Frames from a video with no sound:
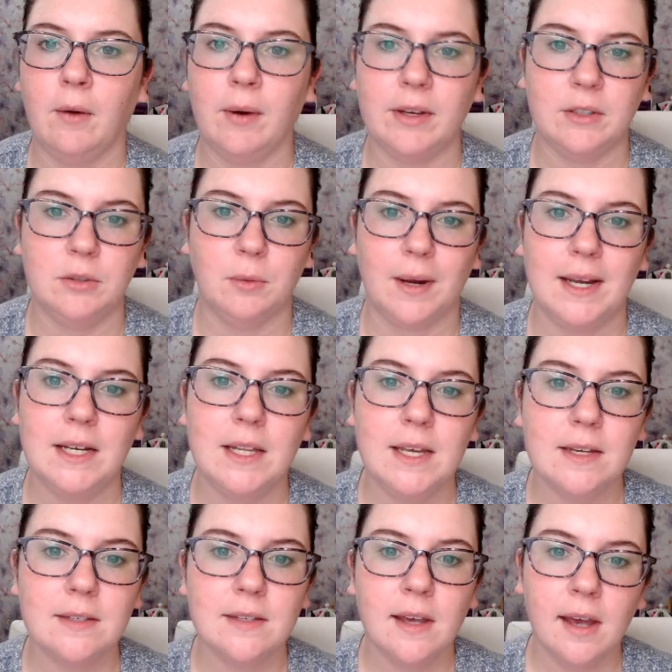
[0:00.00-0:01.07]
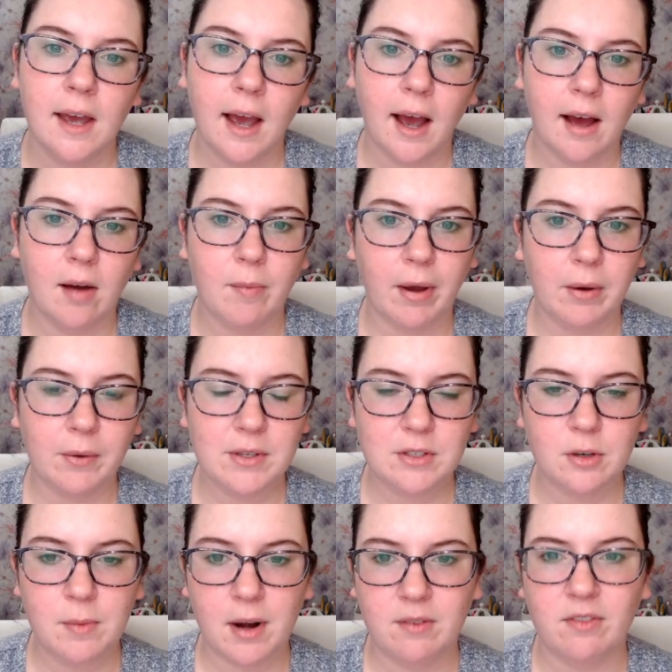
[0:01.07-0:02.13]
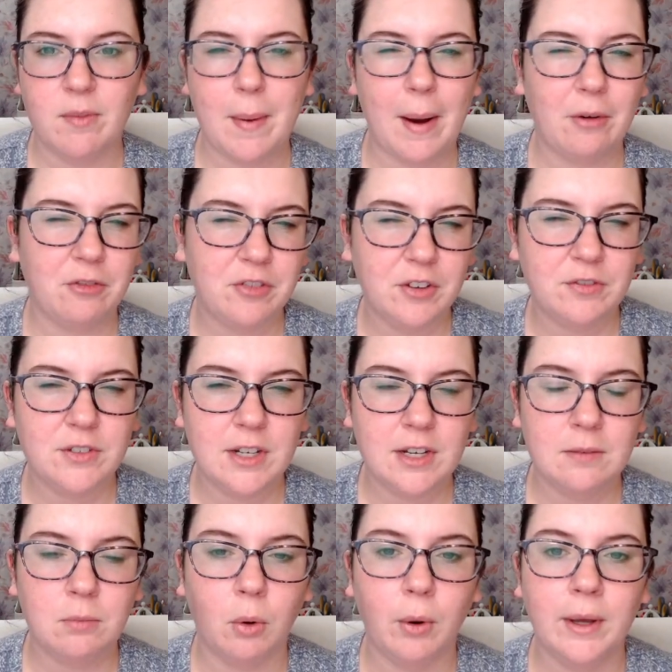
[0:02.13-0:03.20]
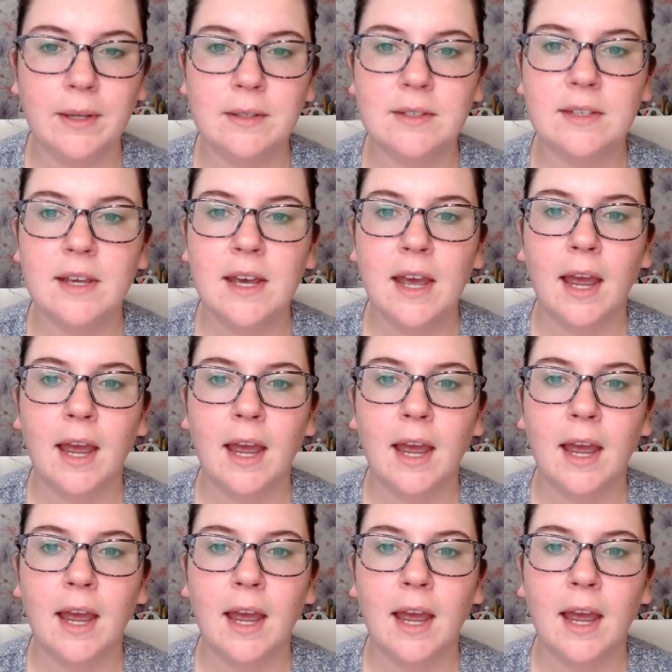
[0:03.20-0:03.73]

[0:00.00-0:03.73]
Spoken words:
I grade these. I always do them out of about 15 points.